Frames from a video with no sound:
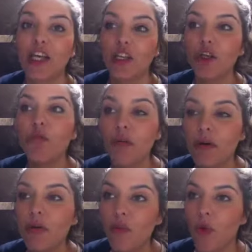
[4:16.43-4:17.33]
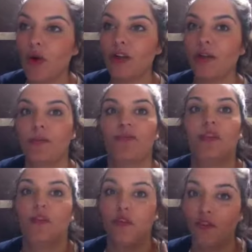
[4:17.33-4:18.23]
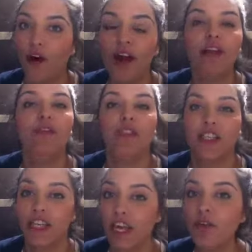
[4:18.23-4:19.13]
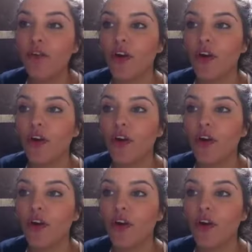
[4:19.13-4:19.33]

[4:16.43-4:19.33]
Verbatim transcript: You probably want 5 to 10